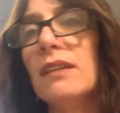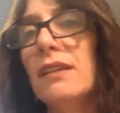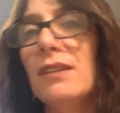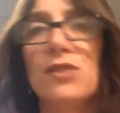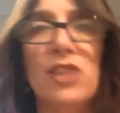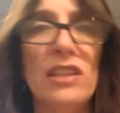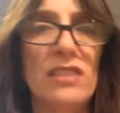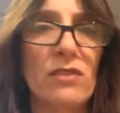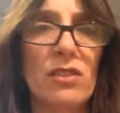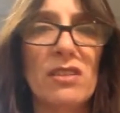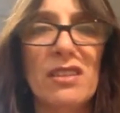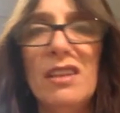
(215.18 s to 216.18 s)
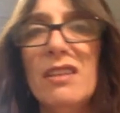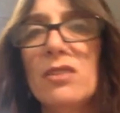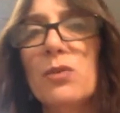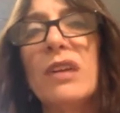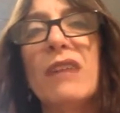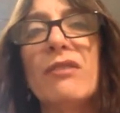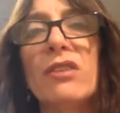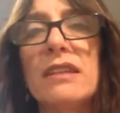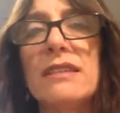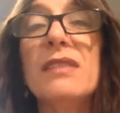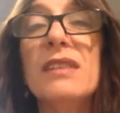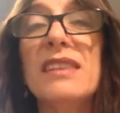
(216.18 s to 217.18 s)
chase after the kids, whatever it
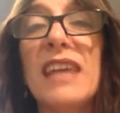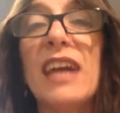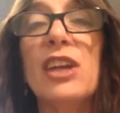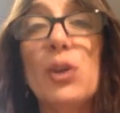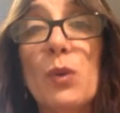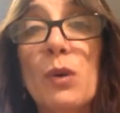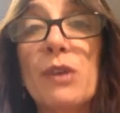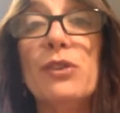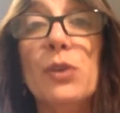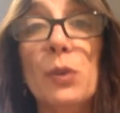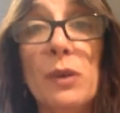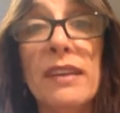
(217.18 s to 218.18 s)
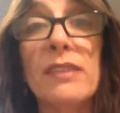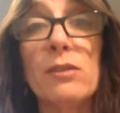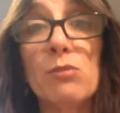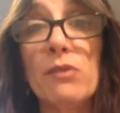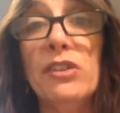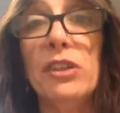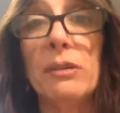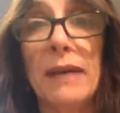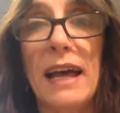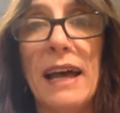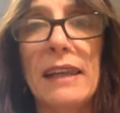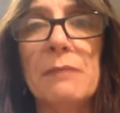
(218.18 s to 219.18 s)
is that you're doing that's moving your
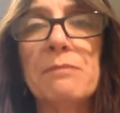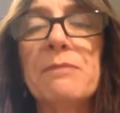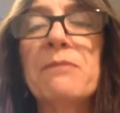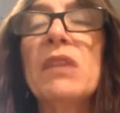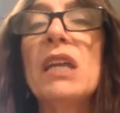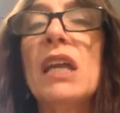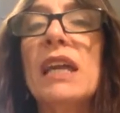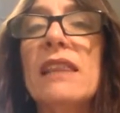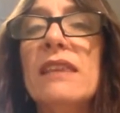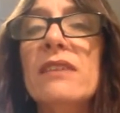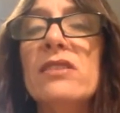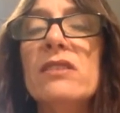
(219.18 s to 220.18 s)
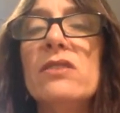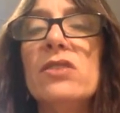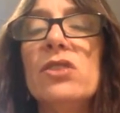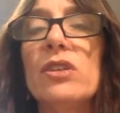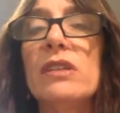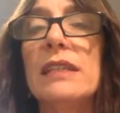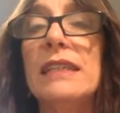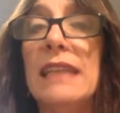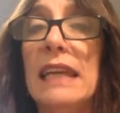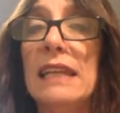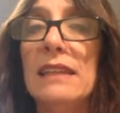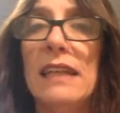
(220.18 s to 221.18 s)
body. And this is your
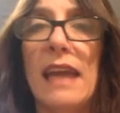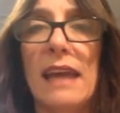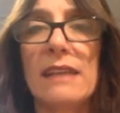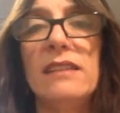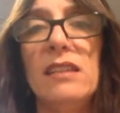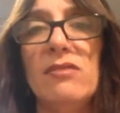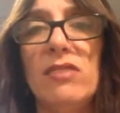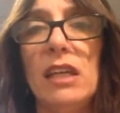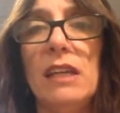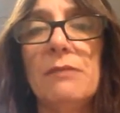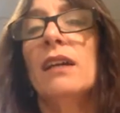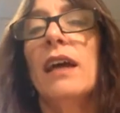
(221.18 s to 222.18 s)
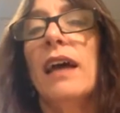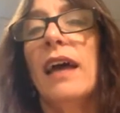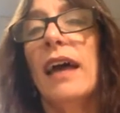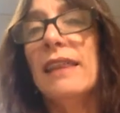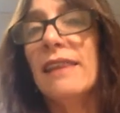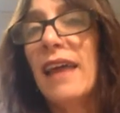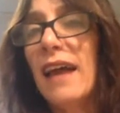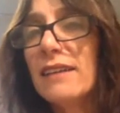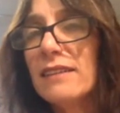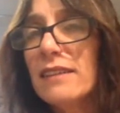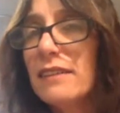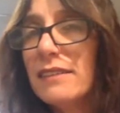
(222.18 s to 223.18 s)
daily activity. And that
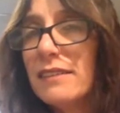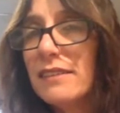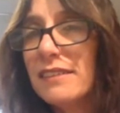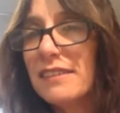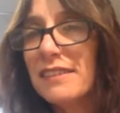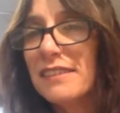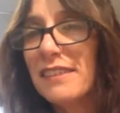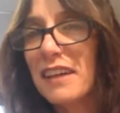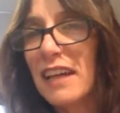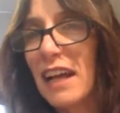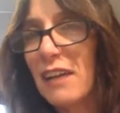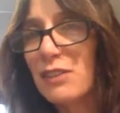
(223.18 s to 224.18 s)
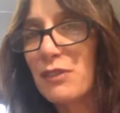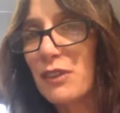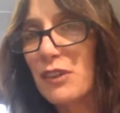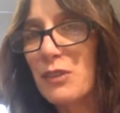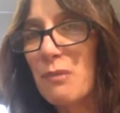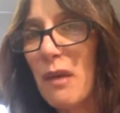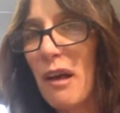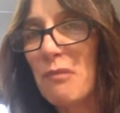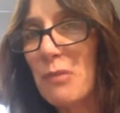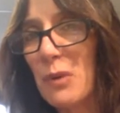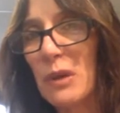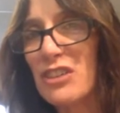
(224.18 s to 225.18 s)
accounts for a small
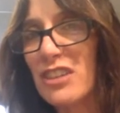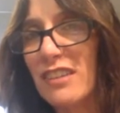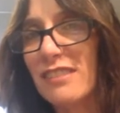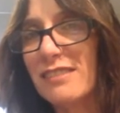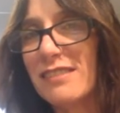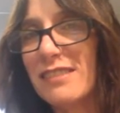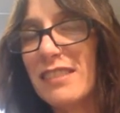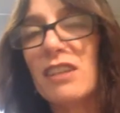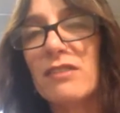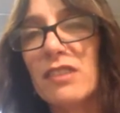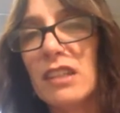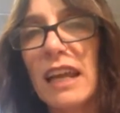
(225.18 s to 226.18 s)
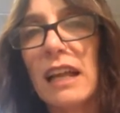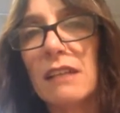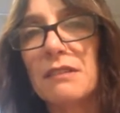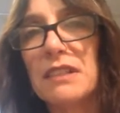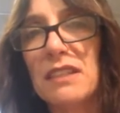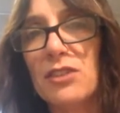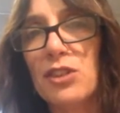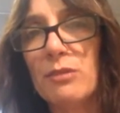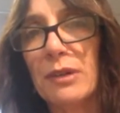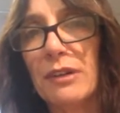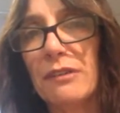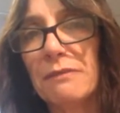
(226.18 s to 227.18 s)
portion of the calories that you burn.